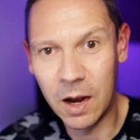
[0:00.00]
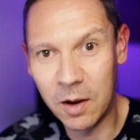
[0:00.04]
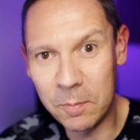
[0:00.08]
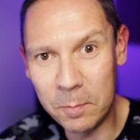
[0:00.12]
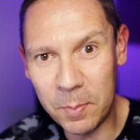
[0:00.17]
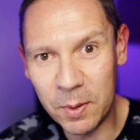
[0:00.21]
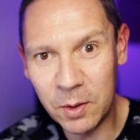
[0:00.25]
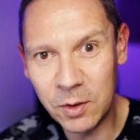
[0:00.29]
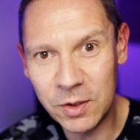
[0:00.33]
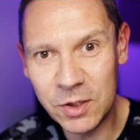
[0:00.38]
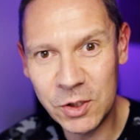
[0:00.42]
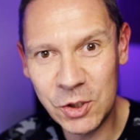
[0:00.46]
I
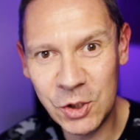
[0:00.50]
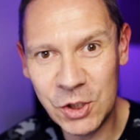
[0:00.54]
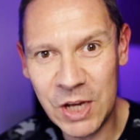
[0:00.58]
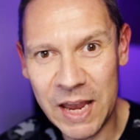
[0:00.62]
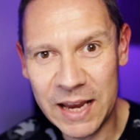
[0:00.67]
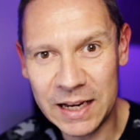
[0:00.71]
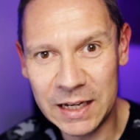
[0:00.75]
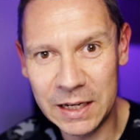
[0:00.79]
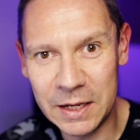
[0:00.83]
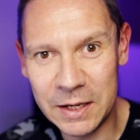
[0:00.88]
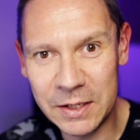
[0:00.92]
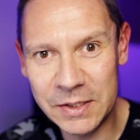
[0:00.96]
built this
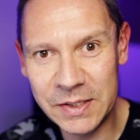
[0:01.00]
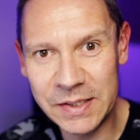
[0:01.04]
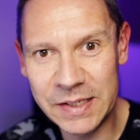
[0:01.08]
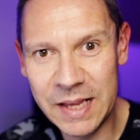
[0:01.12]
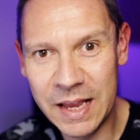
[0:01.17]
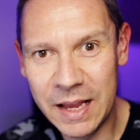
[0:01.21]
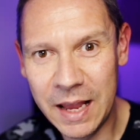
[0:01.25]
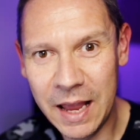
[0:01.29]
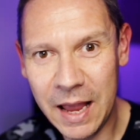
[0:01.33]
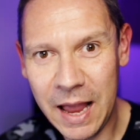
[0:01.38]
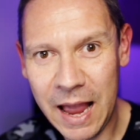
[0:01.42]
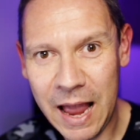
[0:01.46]
checklist
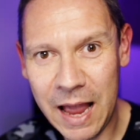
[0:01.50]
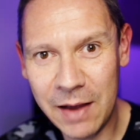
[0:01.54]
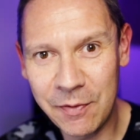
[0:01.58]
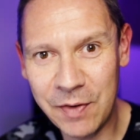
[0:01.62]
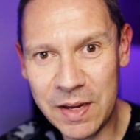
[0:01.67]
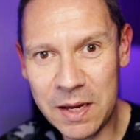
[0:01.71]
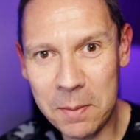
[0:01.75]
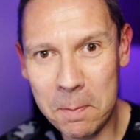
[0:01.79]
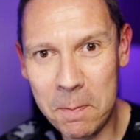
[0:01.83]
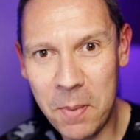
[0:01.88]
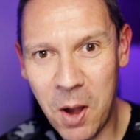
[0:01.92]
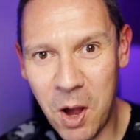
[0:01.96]

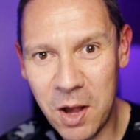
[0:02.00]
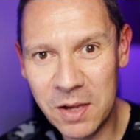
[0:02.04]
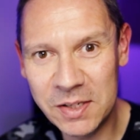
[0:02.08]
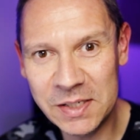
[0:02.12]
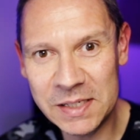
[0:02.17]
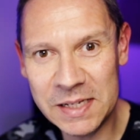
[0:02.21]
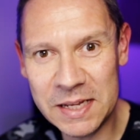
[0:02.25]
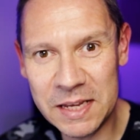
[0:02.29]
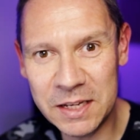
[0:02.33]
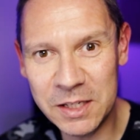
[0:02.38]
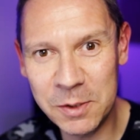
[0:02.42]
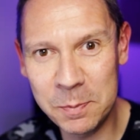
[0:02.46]
having
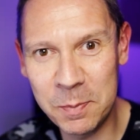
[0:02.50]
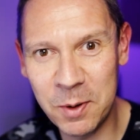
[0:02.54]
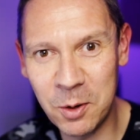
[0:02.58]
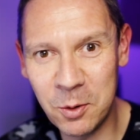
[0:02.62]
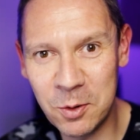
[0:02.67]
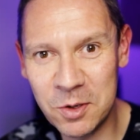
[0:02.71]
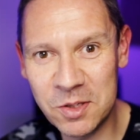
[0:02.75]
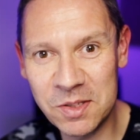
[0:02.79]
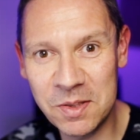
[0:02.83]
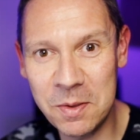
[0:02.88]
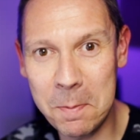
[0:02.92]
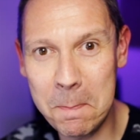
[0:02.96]
personally
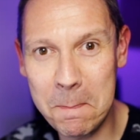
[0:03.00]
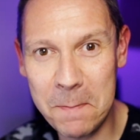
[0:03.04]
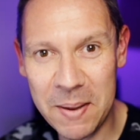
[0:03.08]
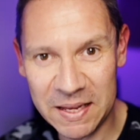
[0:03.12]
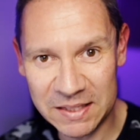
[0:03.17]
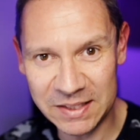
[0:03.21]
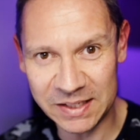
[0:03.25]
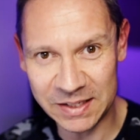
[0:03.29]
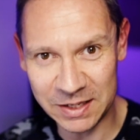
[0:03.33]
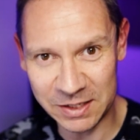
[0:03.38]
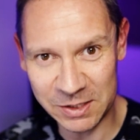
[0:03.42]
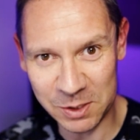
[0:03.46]
experienced the
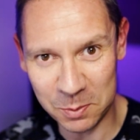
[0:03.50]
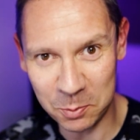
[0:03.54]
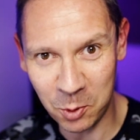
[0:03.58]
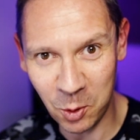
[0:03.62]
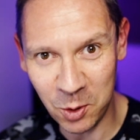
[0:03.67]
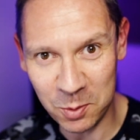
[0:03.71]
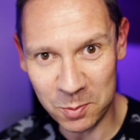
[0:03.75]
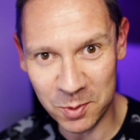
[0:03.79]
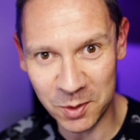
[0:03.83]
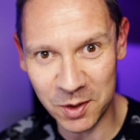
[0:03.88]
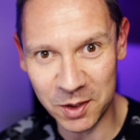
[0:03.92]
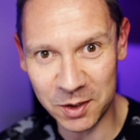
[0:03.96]
bitter
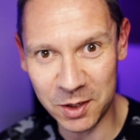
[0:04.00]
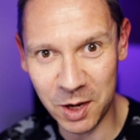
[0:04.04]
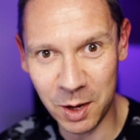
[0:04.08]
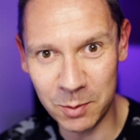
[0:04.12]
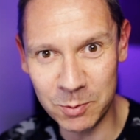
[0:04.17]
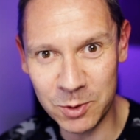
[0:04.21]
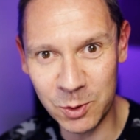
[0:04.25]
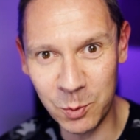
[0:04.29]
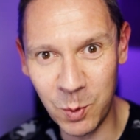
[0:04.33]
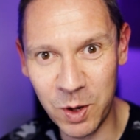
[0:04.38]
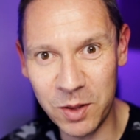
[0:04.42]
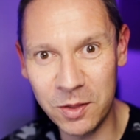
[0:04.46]
disappointment that
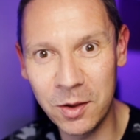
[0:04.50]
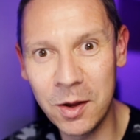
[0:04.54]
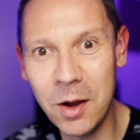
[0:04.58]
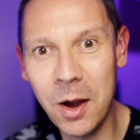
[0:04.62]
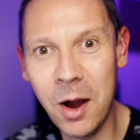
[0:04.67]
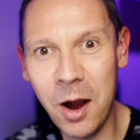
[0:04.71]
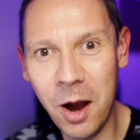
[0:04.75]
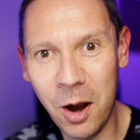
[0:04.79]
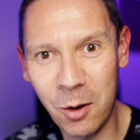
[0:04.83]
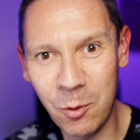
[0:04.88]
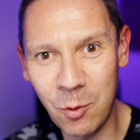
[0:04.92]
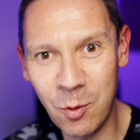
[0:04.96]
comes with
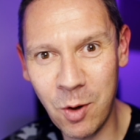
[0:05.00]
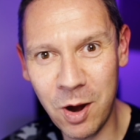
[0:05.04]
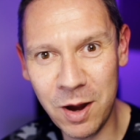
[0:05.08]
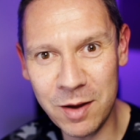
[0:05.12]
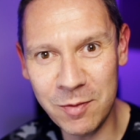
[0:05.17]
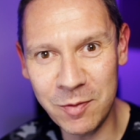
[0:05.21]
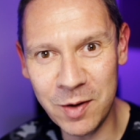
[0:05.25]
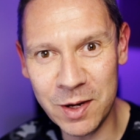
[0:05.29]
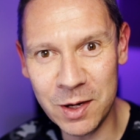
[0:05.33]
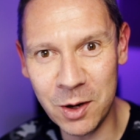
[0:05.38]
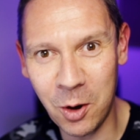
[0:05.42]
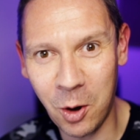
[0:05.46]

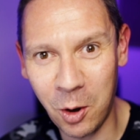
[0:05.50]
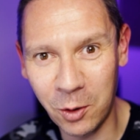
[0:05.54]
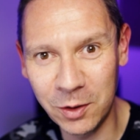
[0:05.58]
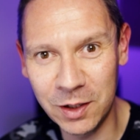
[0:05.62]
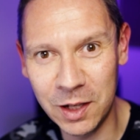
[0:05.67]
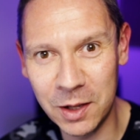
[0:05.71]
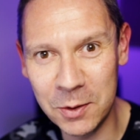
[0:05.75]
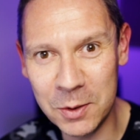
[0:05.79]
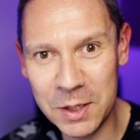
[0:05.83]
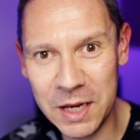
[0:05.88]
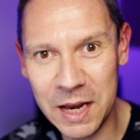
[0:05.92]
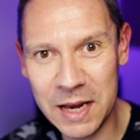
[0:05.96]
arriving on
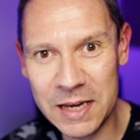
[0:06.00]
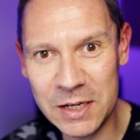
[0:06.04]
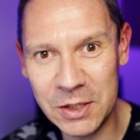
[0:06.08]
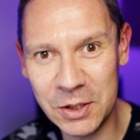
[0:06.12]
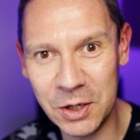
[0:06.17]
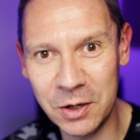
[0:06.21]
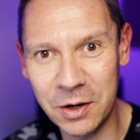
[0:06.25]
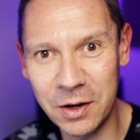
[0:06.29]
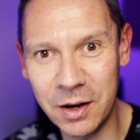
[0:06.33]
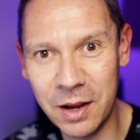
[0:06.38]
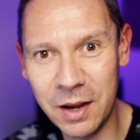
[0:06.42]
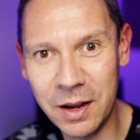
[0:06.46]

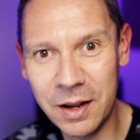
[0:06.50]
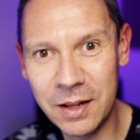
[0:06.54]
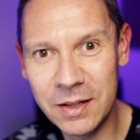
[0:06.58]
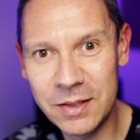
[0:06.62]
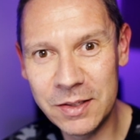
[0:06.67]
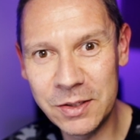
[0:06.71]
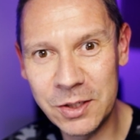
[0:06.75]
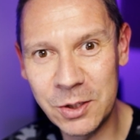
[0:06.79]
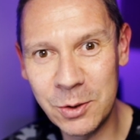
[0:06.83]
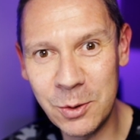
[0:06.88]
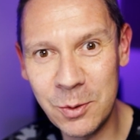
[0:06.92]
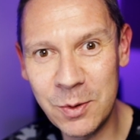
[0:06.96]
location
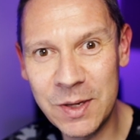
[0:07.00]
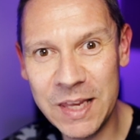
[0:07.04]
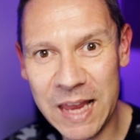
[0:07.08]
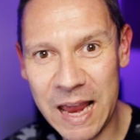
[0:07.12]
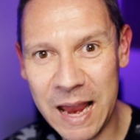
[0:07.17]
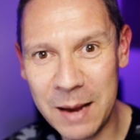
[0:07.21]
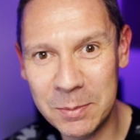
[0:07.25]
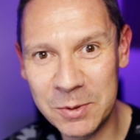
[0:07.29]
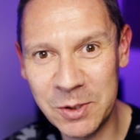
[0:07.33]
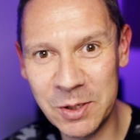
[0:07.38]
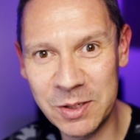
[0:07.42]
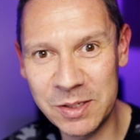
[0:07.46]
to
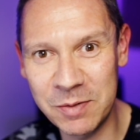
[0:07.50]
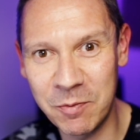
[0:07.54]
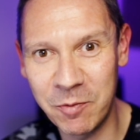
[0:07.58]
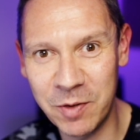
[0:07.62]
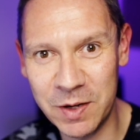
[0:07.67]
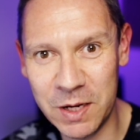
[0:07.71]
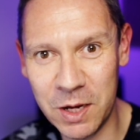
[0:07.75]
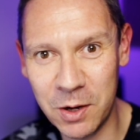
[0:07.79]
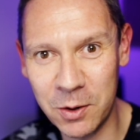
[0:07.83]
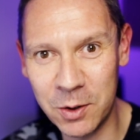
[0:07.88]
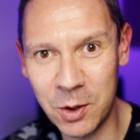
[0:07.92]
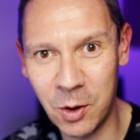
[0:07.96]
capture some
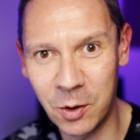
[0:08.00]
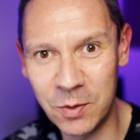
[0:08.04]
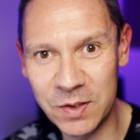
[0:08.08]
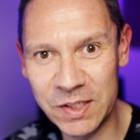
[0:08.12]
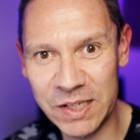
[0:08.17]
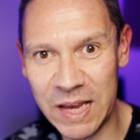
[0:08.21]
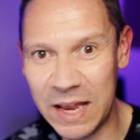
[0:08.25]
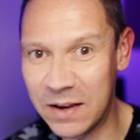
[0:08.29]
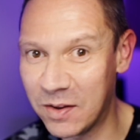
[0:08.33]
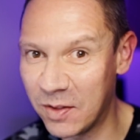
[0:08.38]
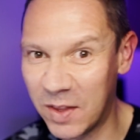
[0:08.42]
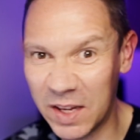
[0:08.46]
video
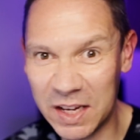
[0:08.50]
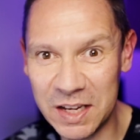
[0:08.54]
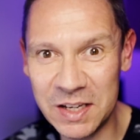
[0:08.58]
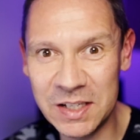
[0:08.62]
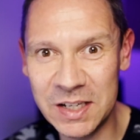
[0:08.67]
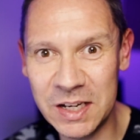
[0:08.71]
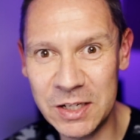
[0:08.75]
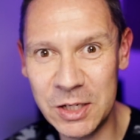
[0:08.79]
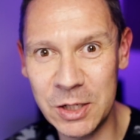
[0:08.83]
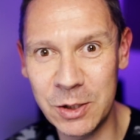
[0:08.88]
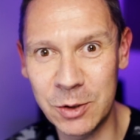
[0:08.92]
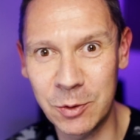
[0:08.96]
content. The
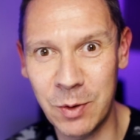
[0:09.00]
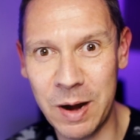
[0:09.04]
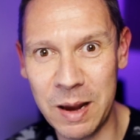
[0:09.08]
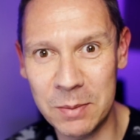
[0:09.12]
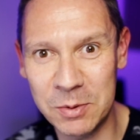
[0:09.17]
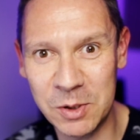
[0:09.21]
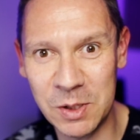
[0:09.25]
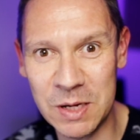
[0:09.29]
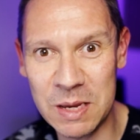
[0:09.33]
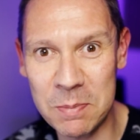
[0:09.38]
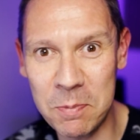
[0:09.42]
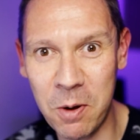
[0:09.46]
conditions are
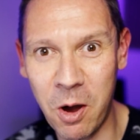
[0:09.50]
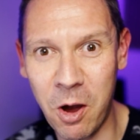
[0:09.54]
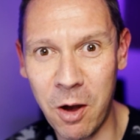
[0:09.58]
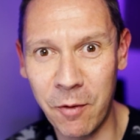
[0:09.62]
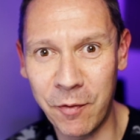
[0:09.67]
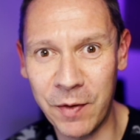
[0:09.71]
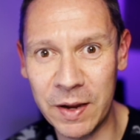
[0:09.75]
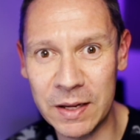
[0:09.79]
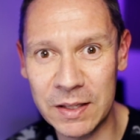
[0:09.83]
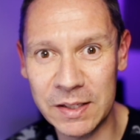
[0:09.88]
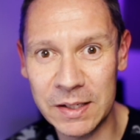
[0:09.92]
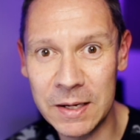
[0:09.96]
absolutely
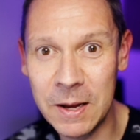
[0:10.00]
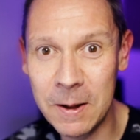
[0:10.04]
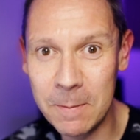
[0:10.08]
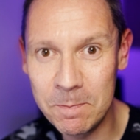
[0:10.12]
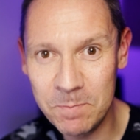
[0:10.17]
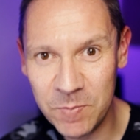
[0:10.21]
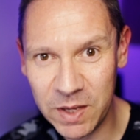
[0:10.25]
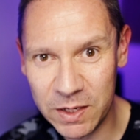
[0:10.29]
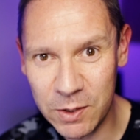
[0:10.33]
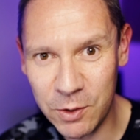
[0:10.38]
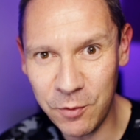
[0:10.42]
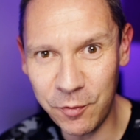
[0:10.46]
perfect
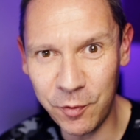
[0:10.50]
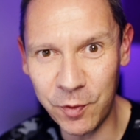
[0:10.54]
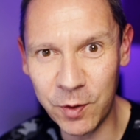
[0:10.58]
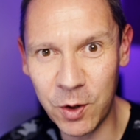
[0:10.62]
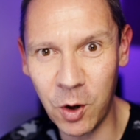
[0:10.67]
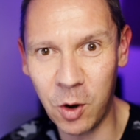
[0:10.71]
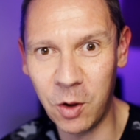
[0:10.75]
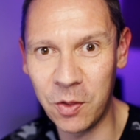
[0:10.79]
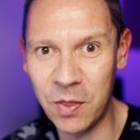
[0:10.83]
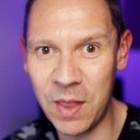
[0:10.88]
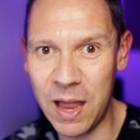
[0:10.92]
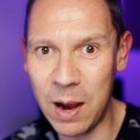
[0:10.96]
and you've
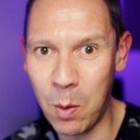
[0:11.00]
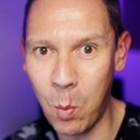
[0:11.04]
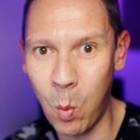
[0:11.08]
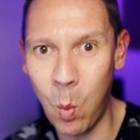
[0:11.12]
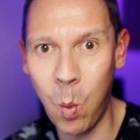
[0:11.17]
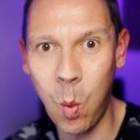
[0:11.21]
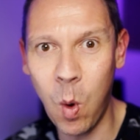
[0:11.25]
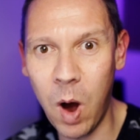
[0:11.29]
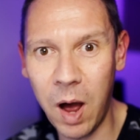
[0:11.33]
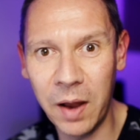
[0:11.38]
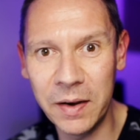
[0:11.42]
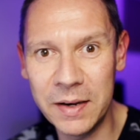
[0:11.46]
forgotten that
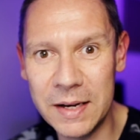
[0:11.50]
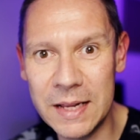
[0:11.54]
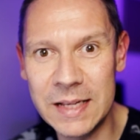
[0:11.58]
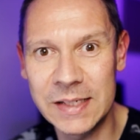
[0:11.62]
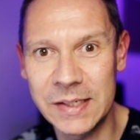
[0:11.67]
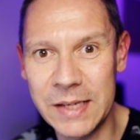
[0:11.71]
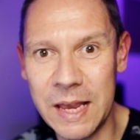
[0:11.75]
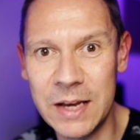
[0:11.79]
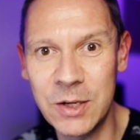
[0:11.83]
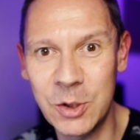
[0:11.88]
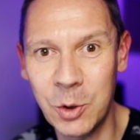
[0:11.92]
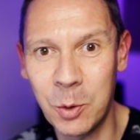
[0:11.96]
one
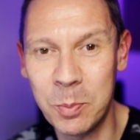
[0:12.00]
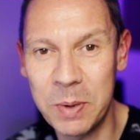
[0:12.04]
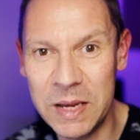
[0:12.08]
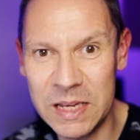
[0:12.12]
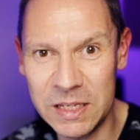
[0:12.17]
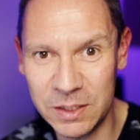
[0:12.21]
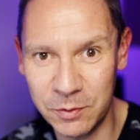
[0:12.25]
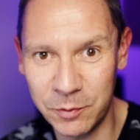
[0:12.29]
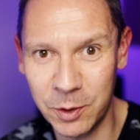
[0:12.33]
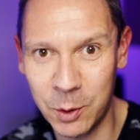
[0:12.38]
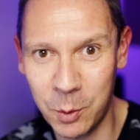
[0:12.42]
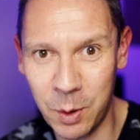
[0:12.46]
essential
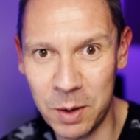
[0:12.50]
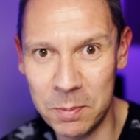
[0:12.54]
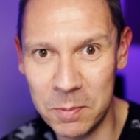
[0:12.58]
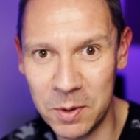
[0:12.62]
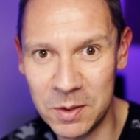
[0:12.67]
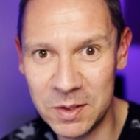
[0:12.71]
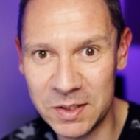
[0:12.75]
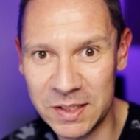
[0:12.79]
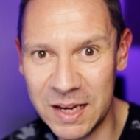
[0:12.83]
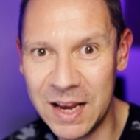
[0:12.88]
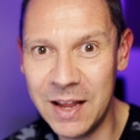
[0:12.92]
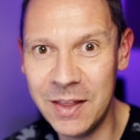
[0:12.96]
piece of
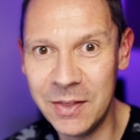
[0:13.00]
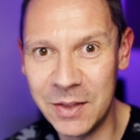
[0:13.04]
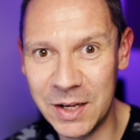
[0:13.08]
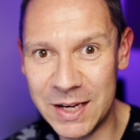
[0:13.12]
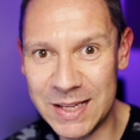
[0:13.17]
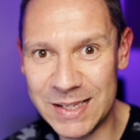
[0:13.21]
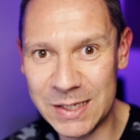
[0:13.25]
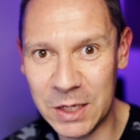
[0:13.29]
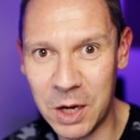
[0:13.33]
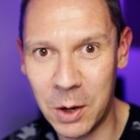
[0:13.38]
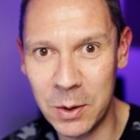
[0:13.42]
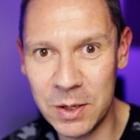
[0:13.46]
equipment that
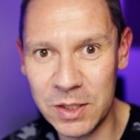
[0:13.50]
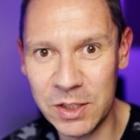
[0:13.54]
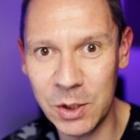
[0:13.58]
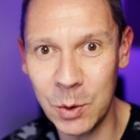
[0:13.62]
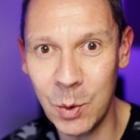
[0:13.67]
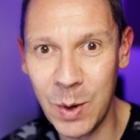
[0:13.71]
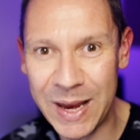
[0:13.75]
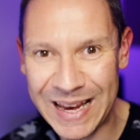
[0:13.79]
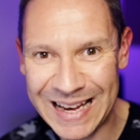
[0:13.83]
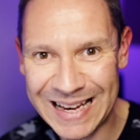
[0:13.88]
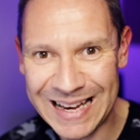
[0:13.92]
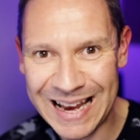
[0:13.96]
is going to
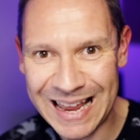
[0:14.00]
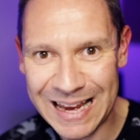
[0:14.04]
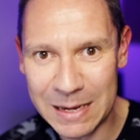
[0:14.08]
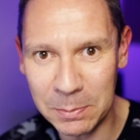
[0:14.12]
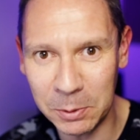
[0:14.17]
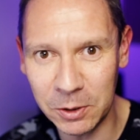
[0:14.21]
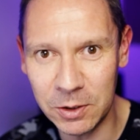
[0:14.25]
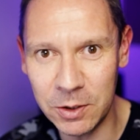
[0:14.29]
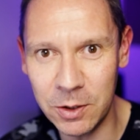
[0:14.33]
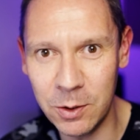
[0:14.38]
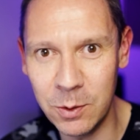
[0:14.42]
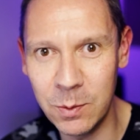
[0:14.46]

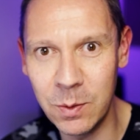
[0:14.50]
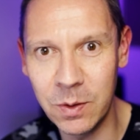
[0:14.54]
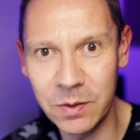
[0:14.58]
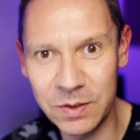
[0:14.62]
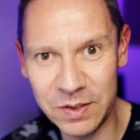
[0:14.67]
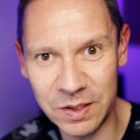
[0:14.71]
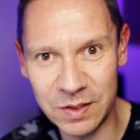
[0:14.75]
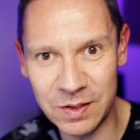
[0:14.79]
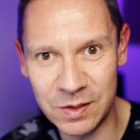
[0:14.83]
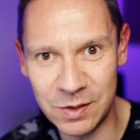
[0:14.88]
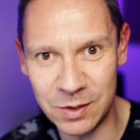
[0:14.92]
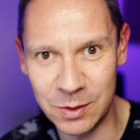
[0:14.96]
enable you
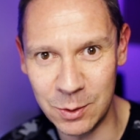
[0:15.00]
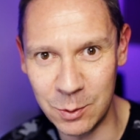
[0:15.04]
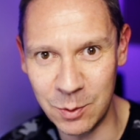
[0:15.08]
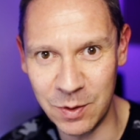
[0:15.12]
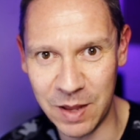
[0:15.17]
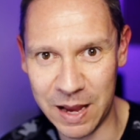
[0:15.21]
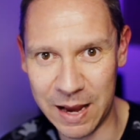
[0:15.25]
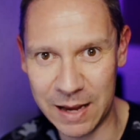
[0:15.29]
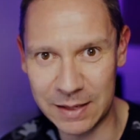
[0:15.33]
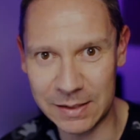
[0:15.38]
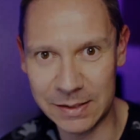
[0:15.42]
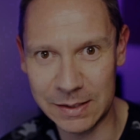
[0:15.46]
to do
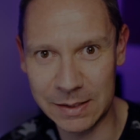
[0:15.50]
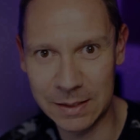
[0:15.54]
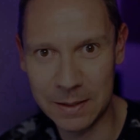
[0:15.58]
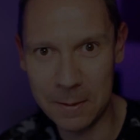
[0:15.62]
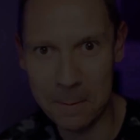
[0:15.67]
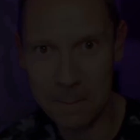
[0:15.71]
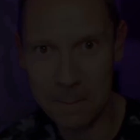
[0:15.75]
that.